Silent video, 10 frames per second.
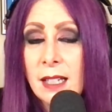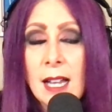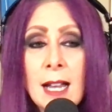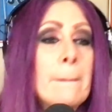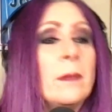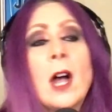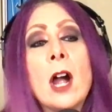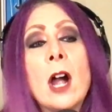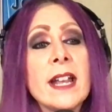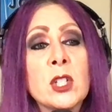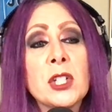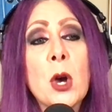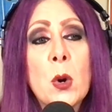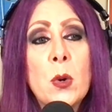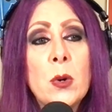All right,
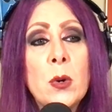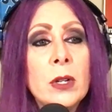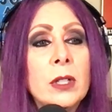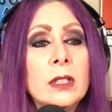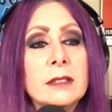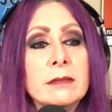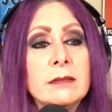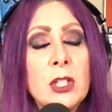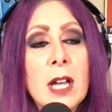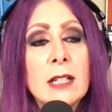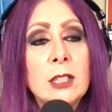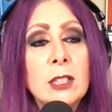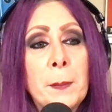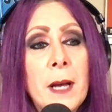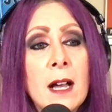so you got to look
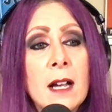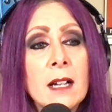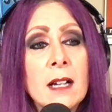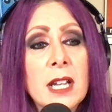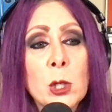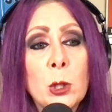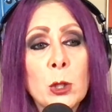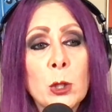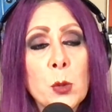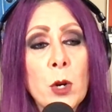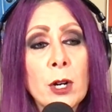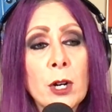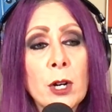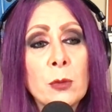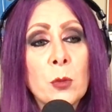at the pugs. I told you
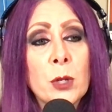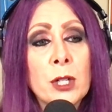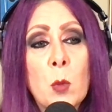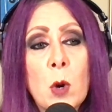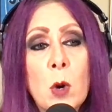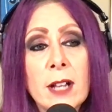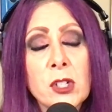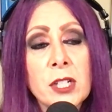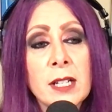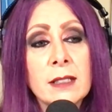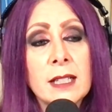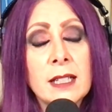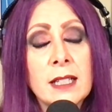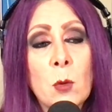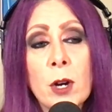where we're watching,
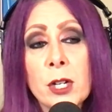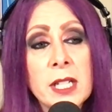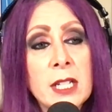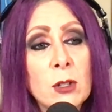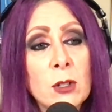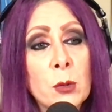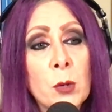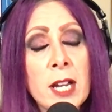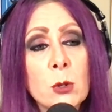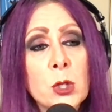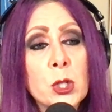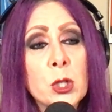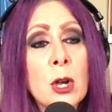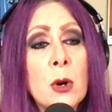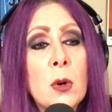where you can hear the radio
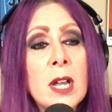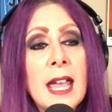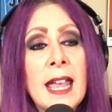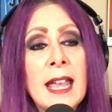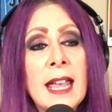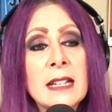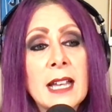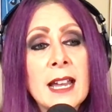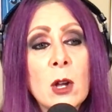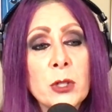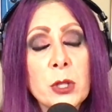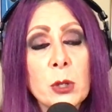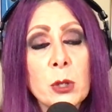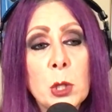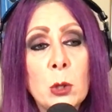show. And I
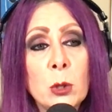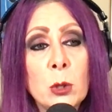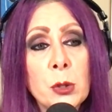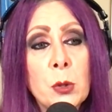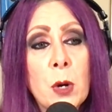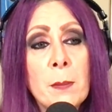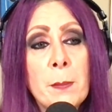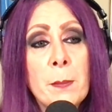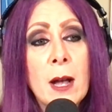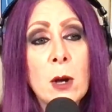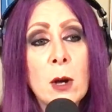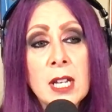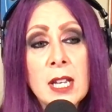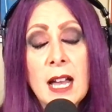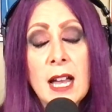also told you about
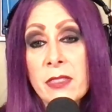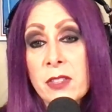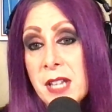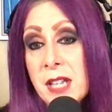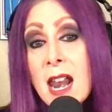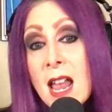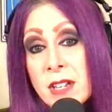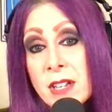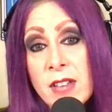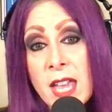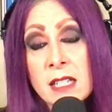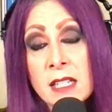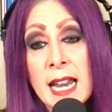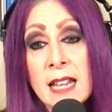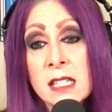the skydiving
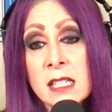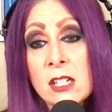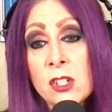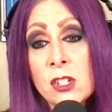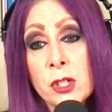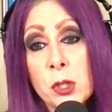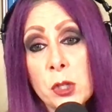event and the t-shirt that